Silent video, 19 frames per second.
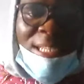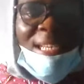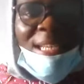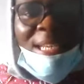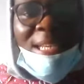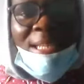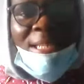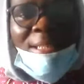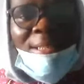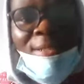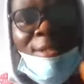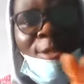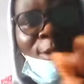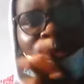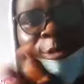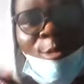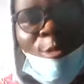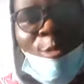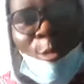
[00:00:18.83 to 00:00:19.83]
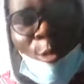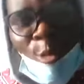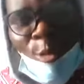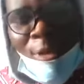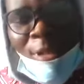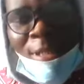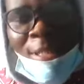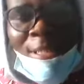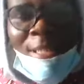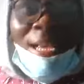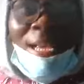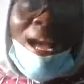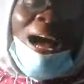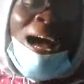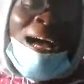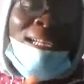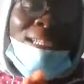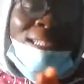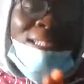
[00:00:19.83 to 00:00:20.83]
in growth
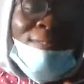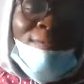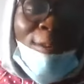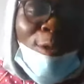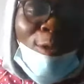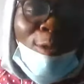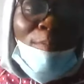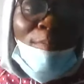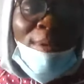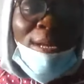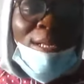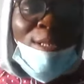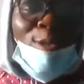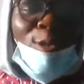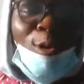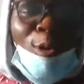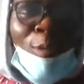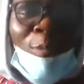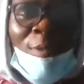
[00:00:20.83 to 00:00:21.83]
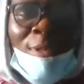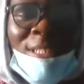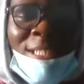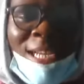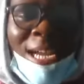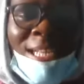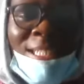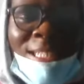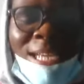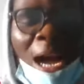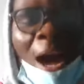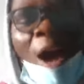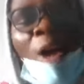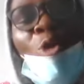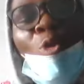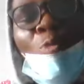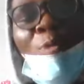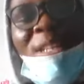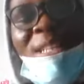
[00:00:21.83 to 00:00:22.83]
and development of a child?
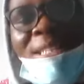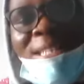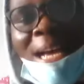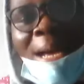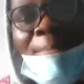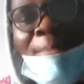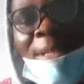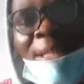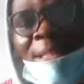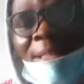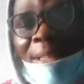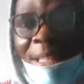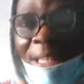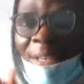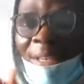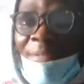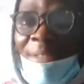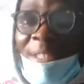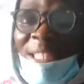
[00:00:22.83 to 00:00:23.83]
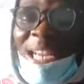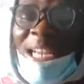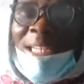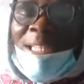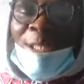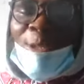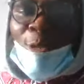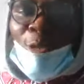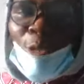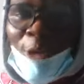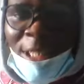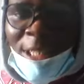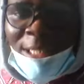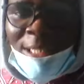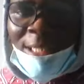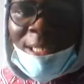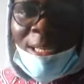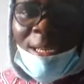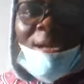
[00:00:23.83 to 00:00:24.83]
How do we determine if a child is
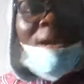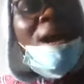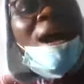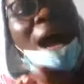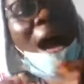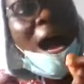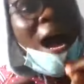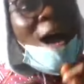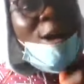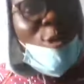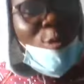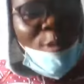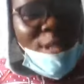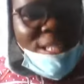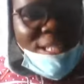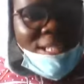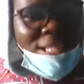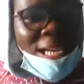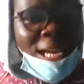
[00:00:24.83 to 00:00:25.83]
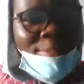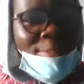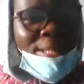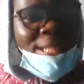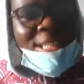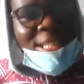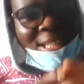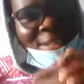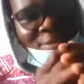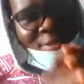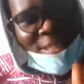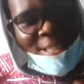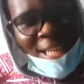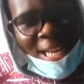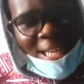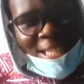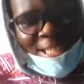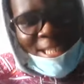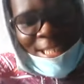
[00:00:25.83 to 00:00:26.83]
growing? How do we determine if a
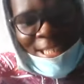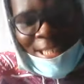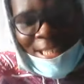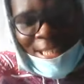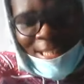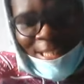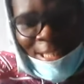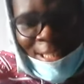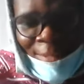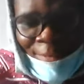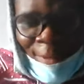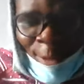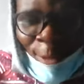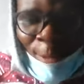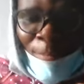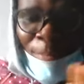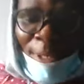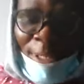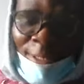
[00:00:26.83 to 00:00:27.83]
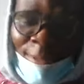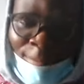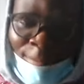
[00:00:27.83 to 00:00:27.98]
child is developing?